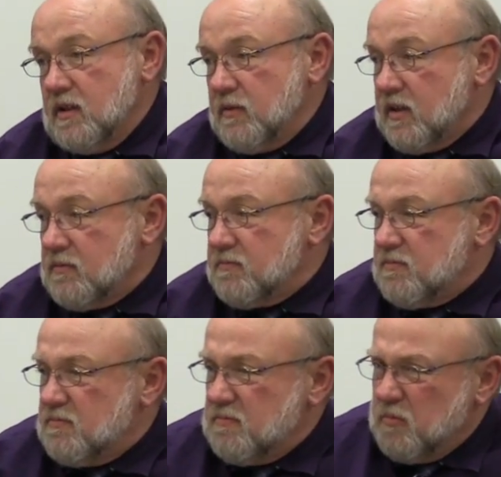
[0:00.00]

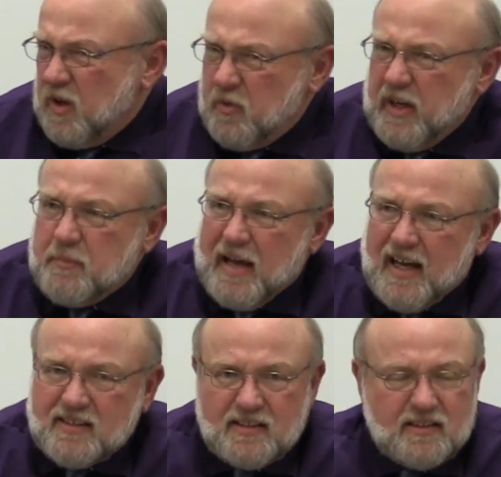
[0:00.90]
Well, 1 week
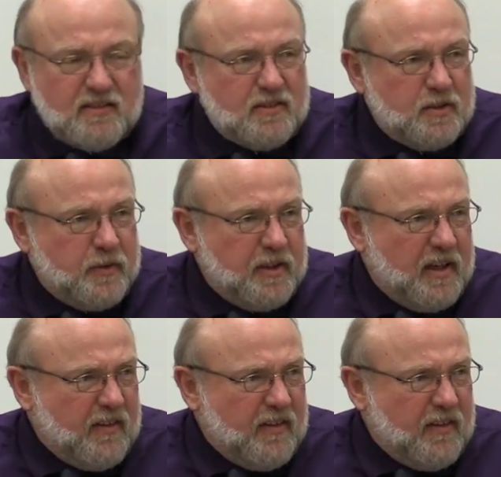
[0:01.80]
passes, 2 weeks.